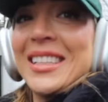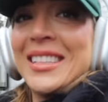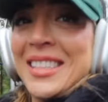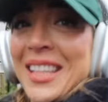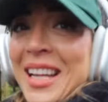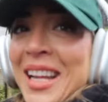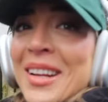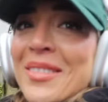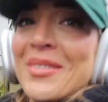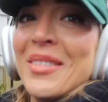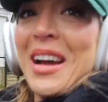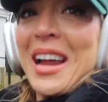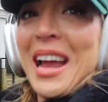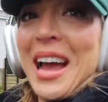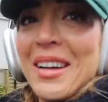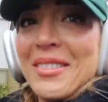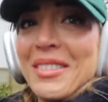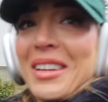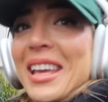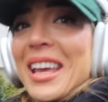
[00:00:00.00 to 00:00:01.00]
still in
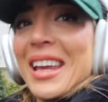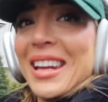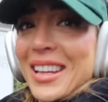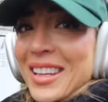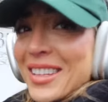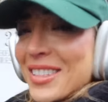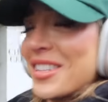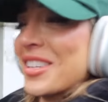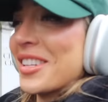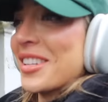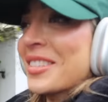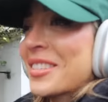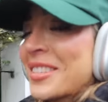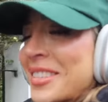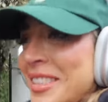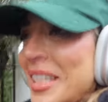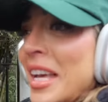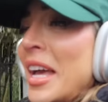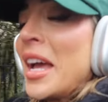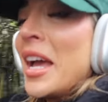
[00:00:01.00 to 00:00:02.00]
Miami getting a juice
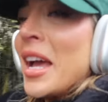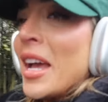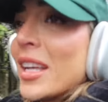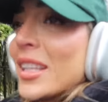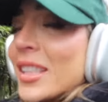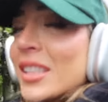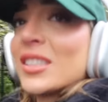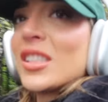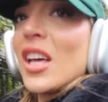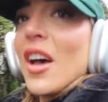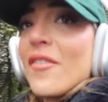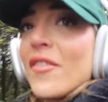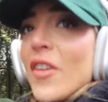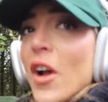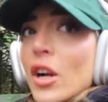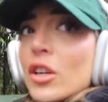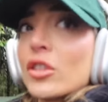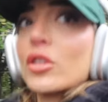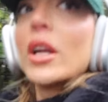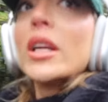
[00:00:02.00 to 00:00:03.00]
in this
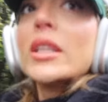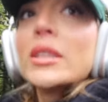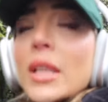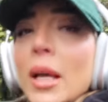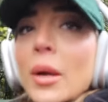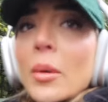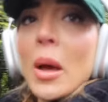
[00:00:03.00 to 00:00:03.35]
freezing